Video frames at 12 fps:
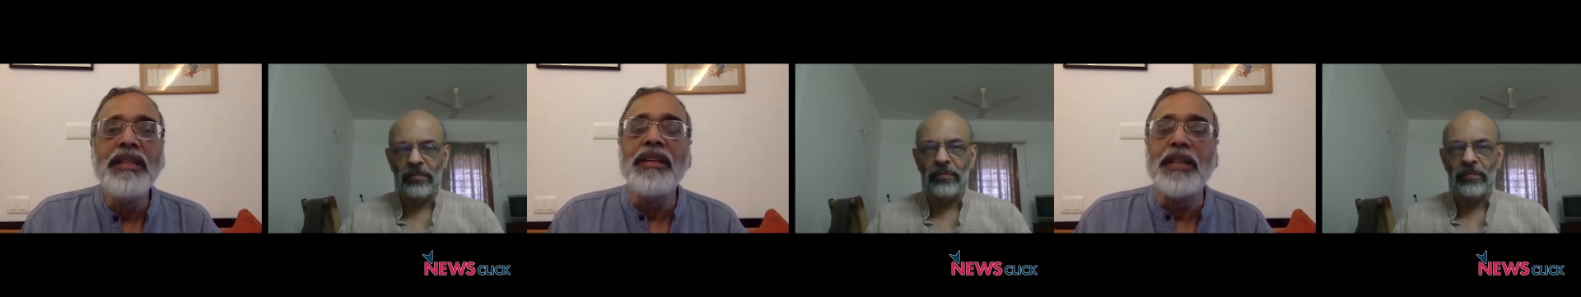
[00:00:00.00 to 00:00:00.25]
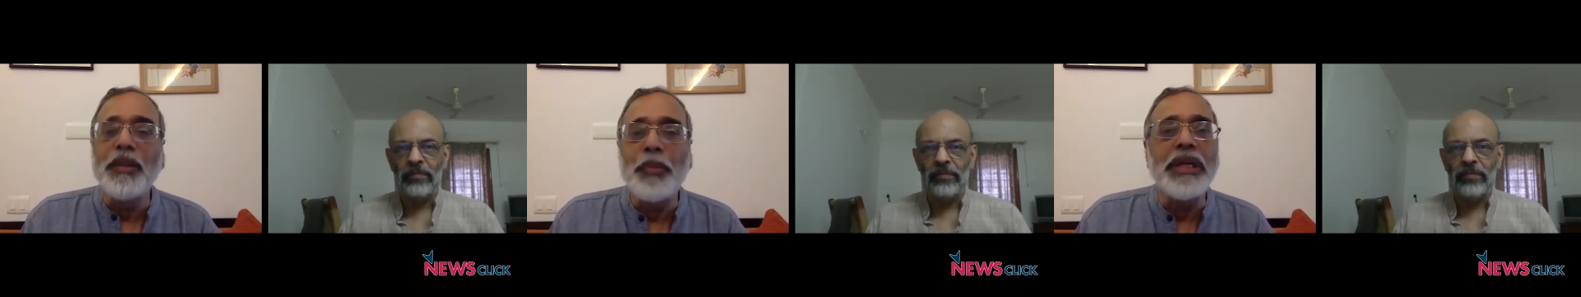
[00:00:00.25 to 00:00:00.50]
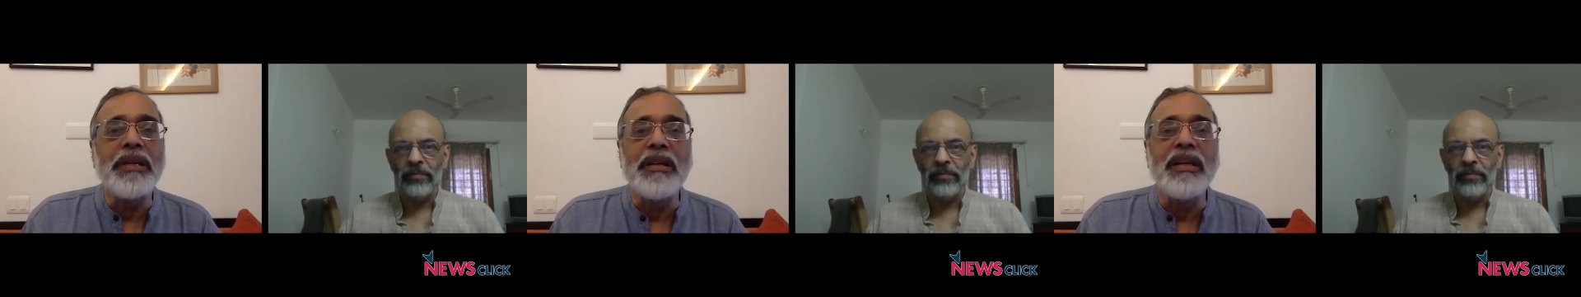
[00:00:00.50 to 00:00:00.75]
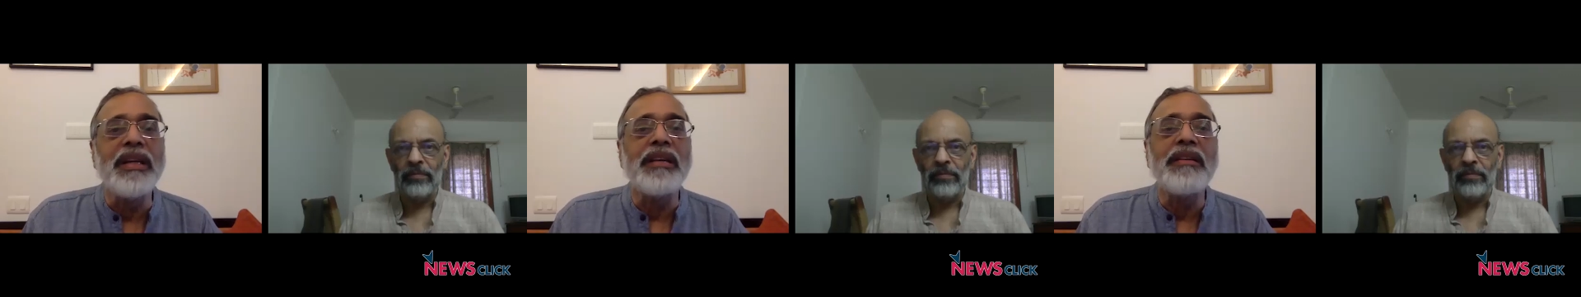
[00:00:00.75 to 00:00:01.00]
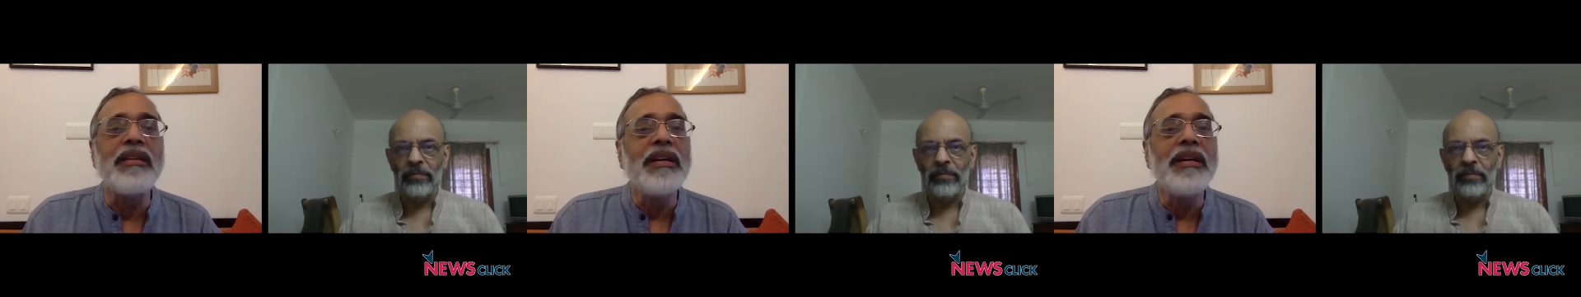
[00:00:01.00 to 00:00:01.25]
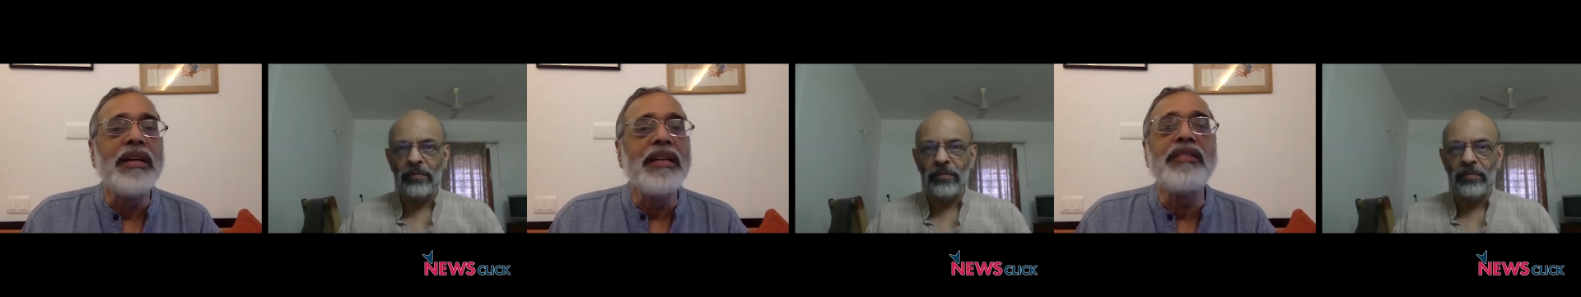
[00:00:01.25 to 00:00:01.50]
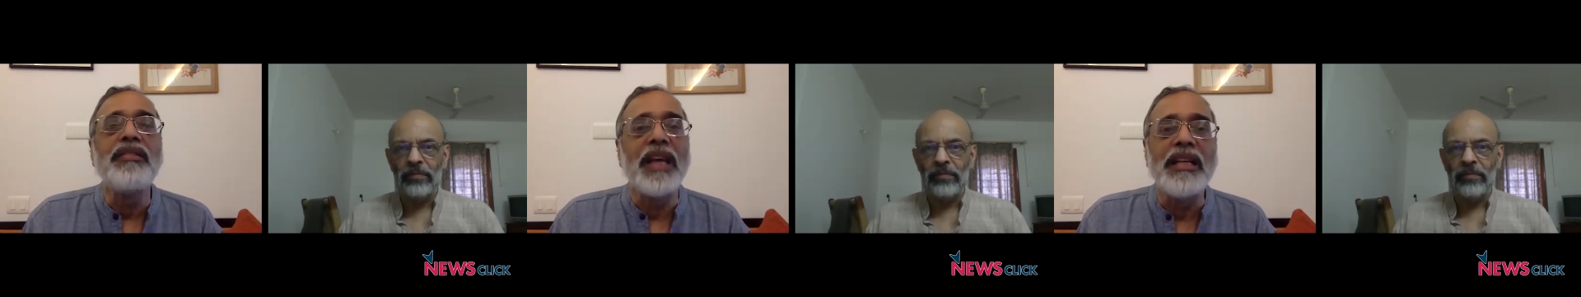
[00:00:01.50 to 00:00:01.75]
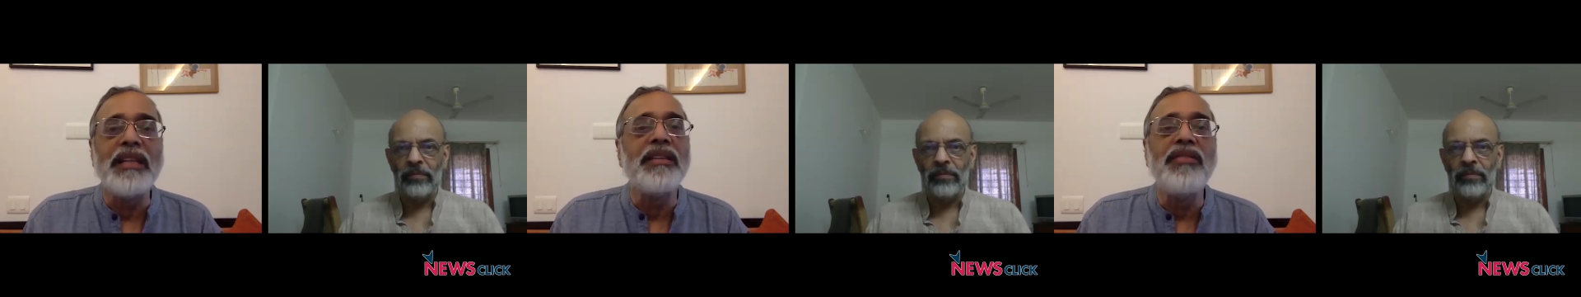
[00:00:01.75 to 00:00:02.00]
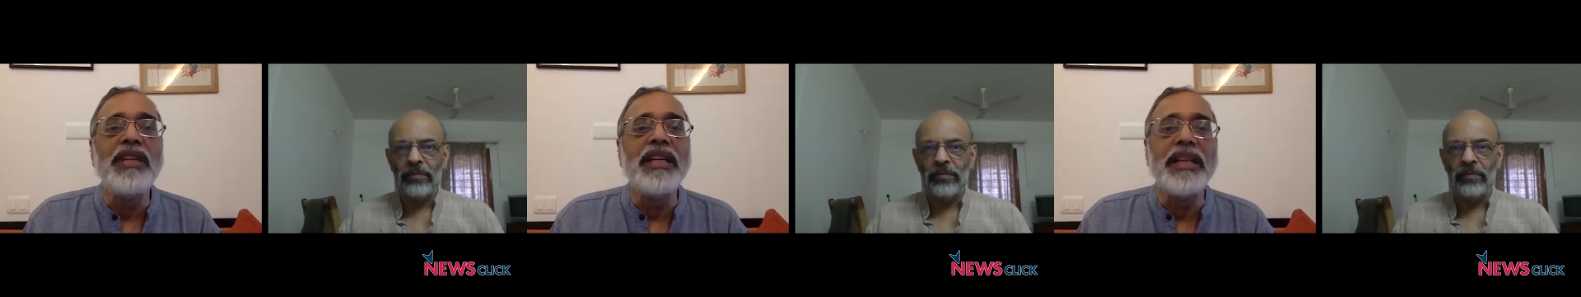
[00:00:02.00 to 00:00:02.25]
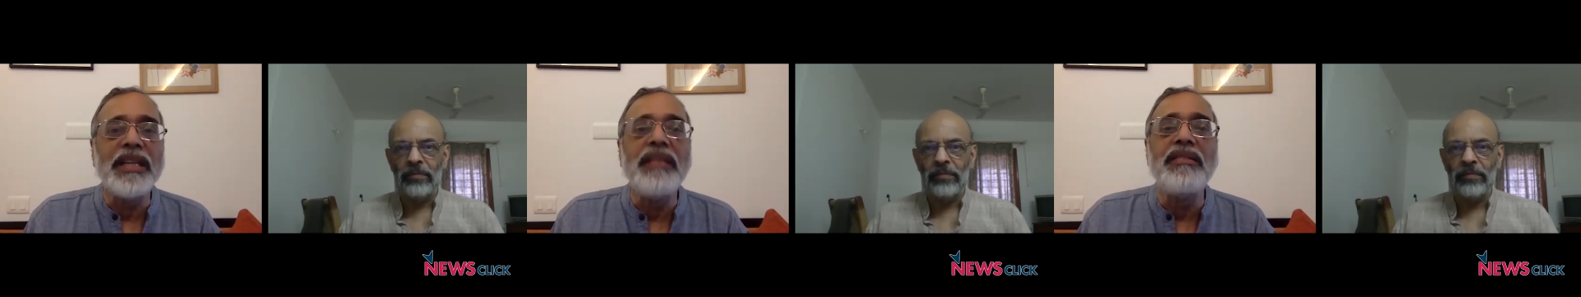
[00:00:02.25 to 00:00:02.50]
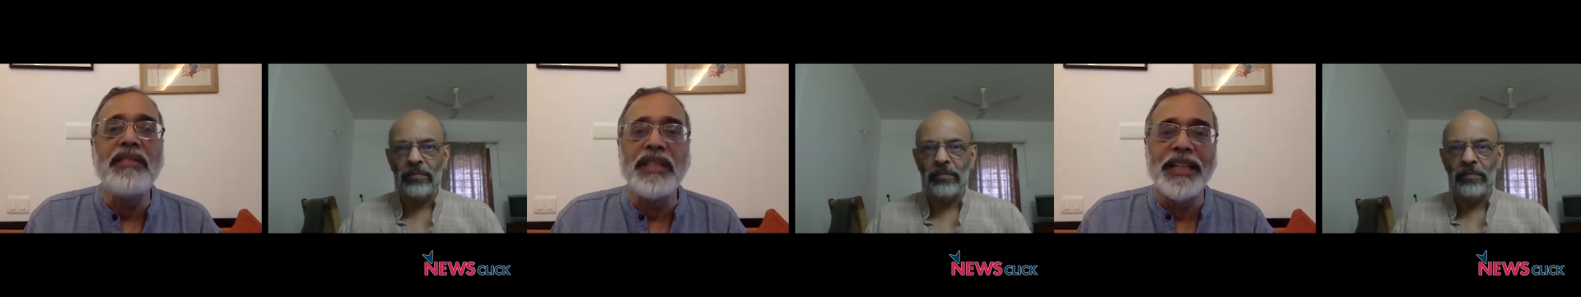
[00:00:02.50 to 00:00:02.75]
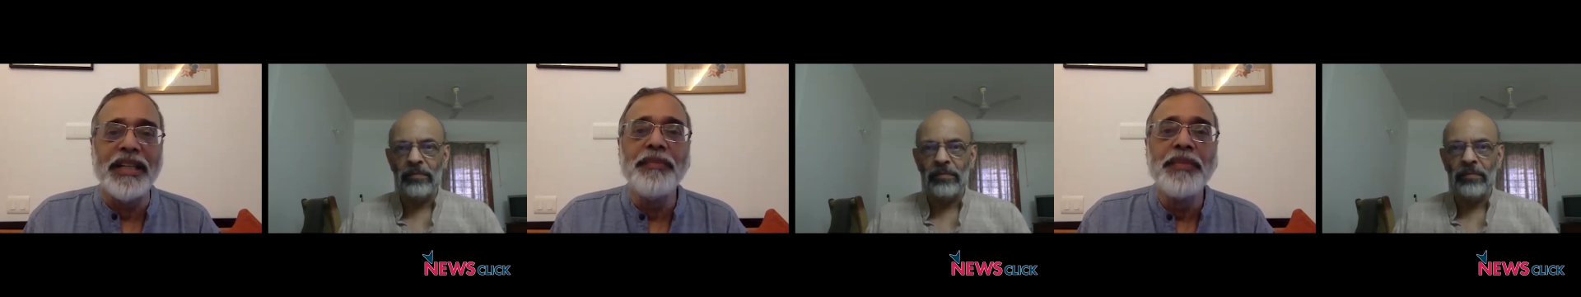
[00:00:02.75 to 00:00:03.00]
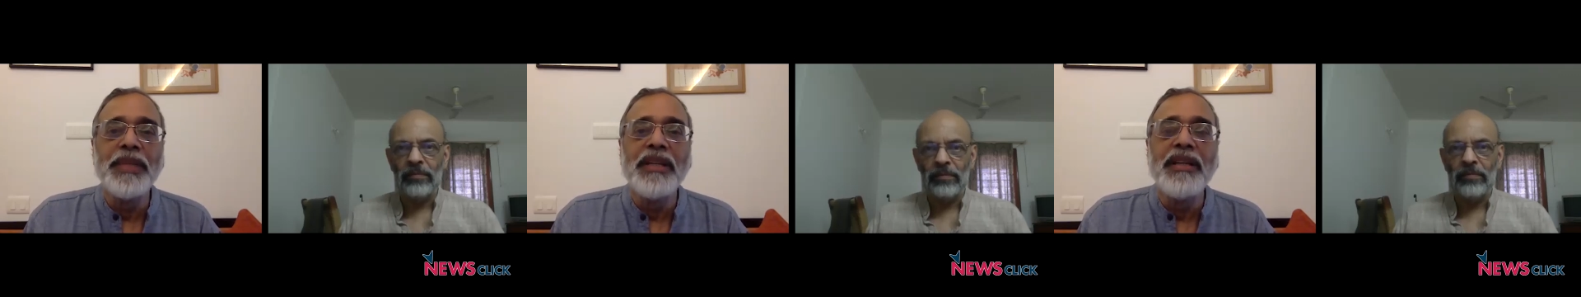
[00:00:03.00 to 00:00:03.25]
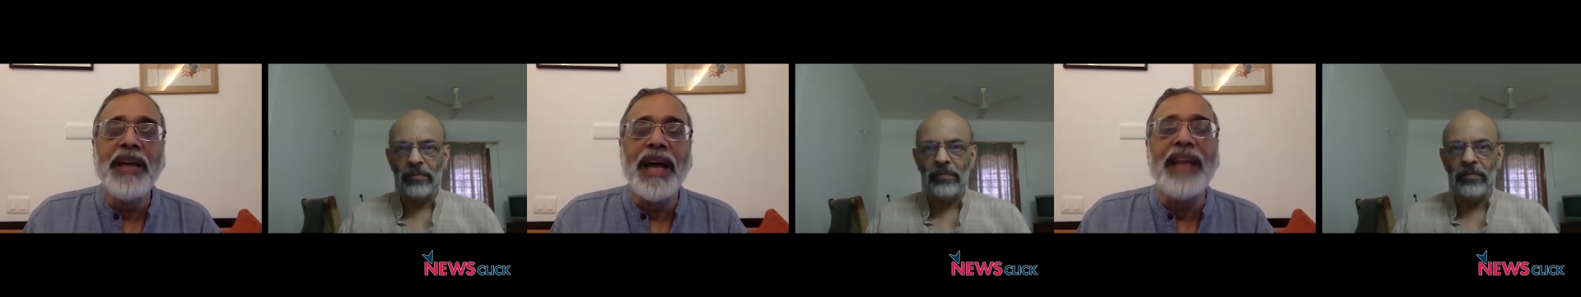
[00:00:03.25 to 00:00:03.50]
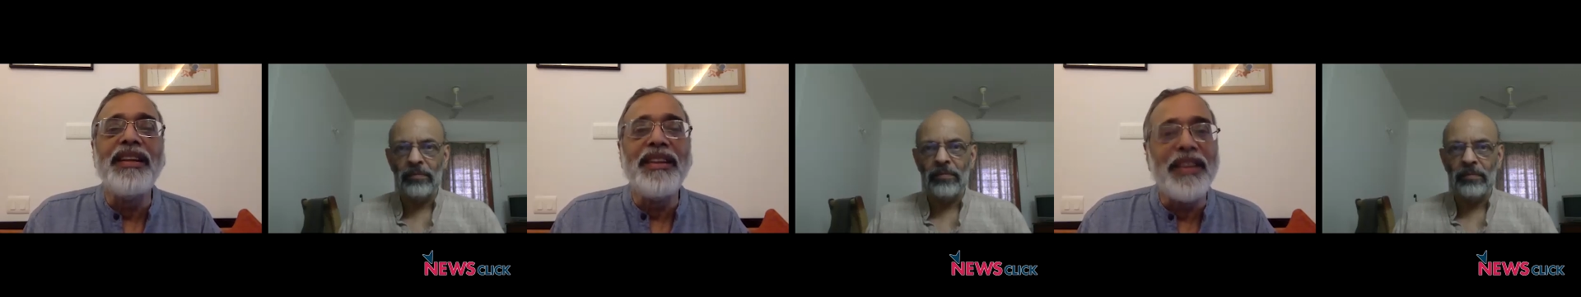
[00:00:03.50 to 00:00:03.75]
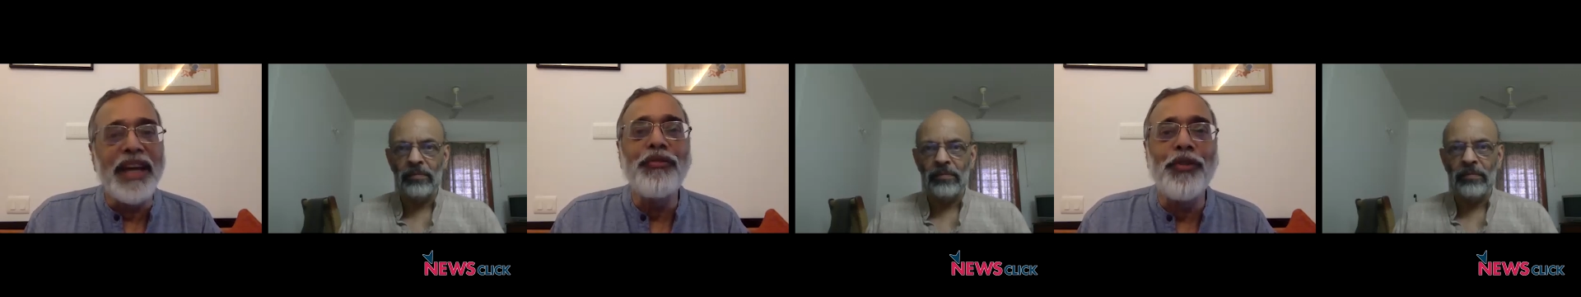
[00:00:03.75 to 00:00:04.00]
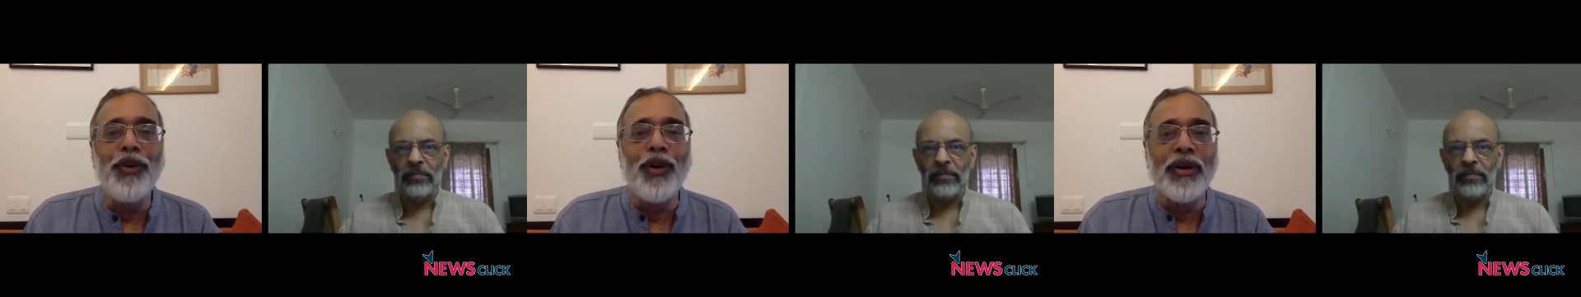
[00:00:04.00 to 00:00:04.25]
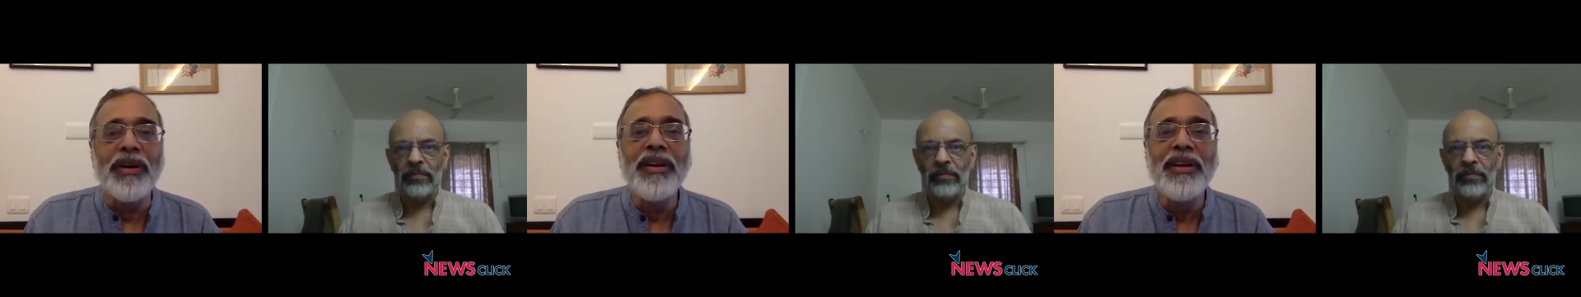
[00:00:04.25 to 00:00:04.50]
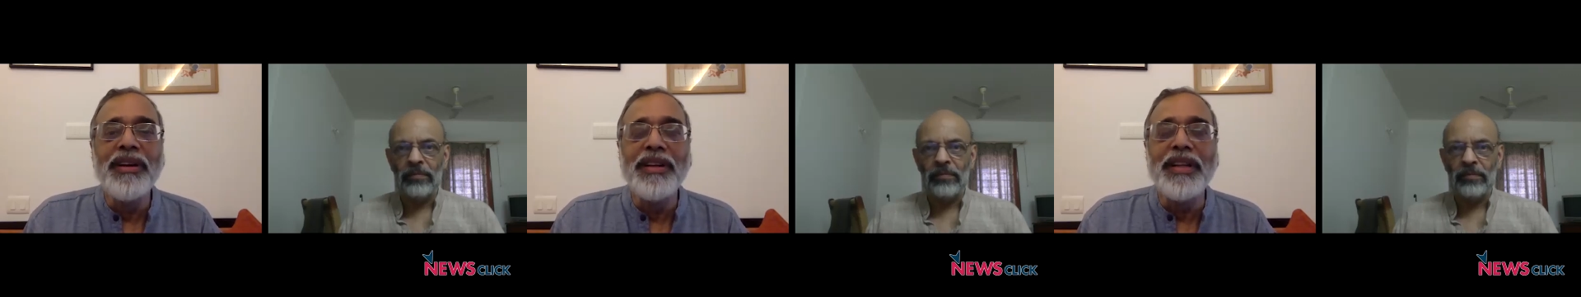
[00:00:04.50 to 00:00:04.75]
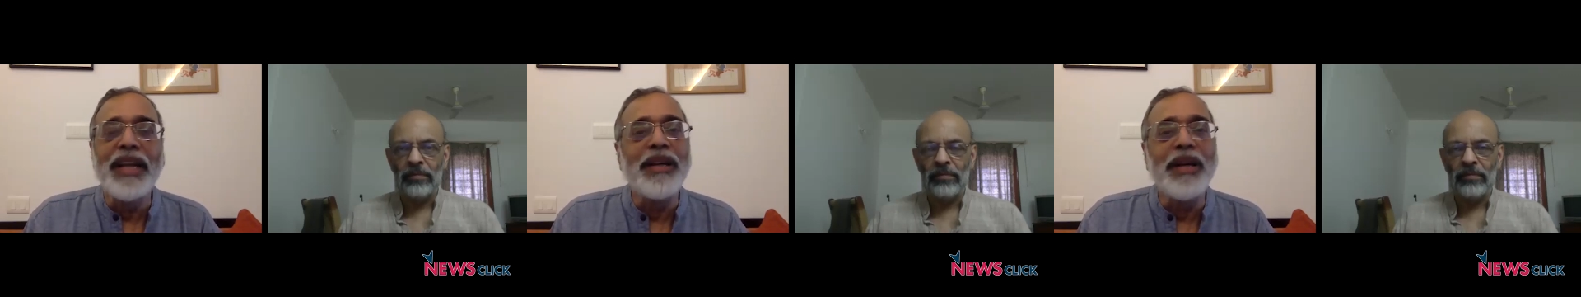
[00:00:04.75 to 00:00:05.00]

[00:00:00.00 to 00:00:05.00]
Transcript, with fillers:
Speaker 1: repeating it is relatively easier. And therefore, that